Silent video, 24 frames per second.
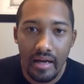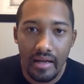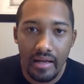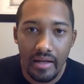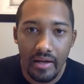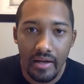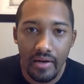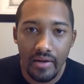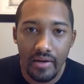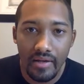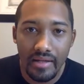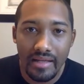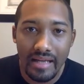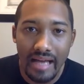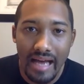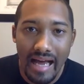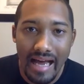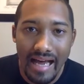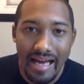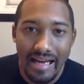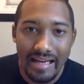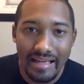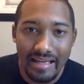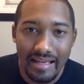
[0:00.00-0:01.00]
There's an
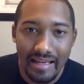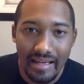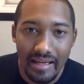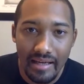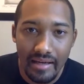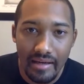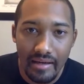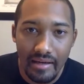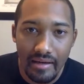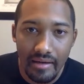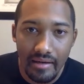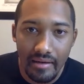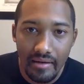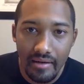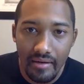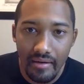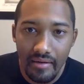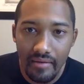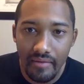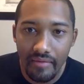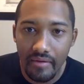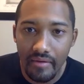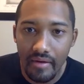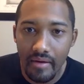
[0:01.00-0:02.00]
idea
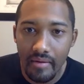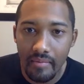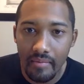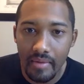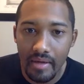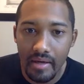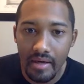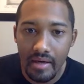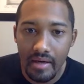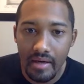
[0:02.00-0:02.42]
from